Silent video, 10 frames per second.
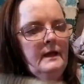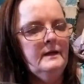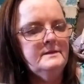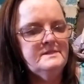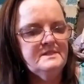
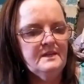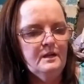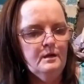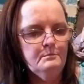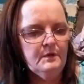and
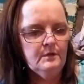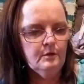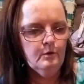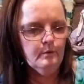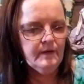some
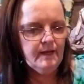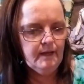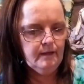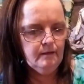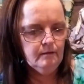
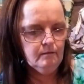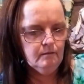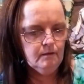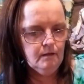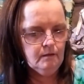
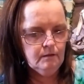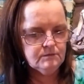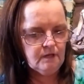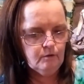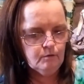L'Oreal uh,
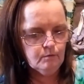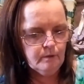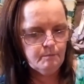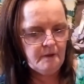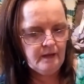Total
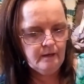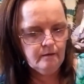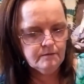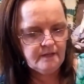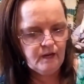
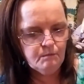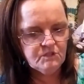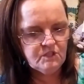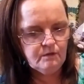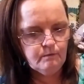Repair
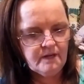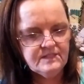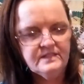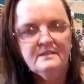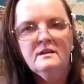Damage
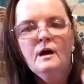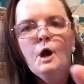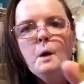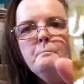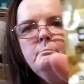Erasing
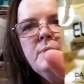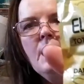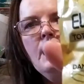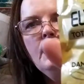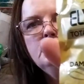
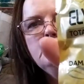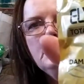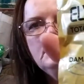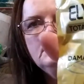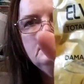Balm.